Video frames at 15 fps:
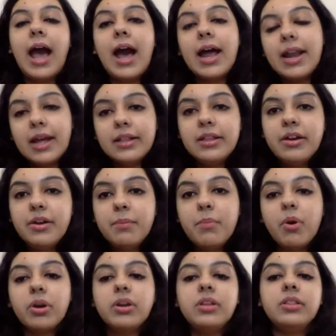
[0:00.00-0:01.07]
Another
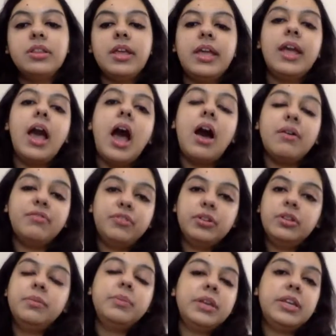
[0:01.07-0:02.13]
important thing after
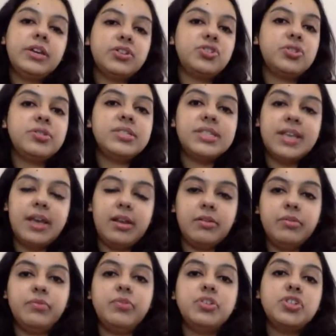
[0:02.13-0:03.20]
the mediation cell
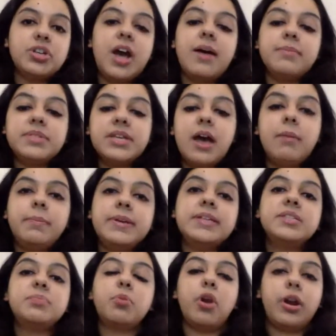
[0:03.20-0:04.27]
which comes up
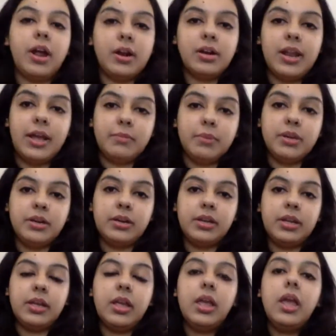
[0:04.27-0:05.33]
is product
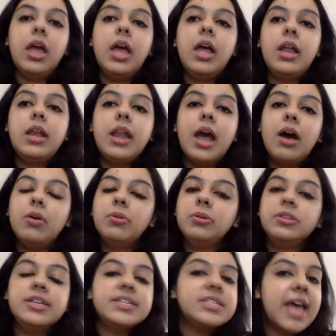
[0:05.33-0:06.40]
liability. Now,
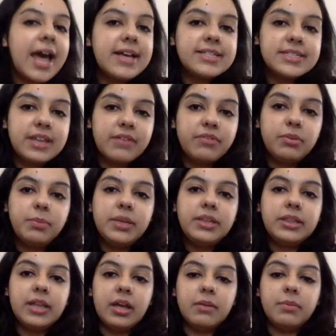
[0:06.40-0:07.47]
this has never been
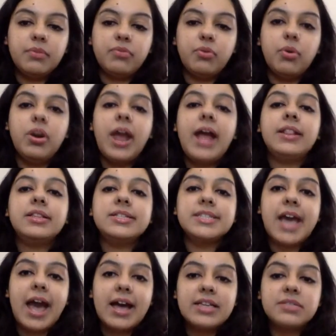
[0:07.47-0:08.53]
there before, and this
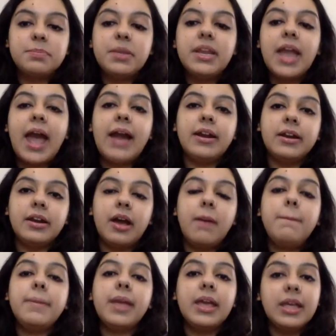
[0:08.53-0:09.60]
has been added
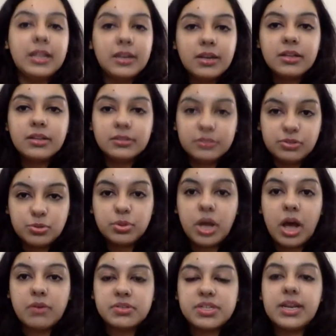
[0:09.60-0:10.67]
up in
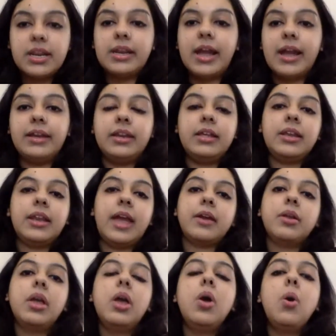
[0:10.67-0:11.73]
2019 Act.
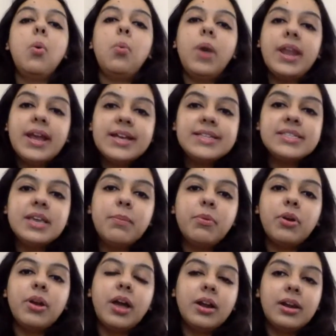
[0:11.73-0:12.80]
When I say
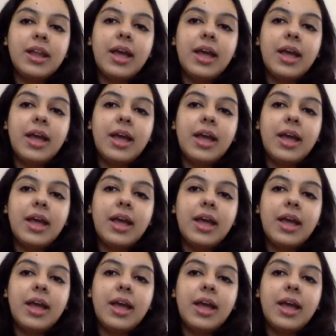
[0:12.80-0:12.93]
product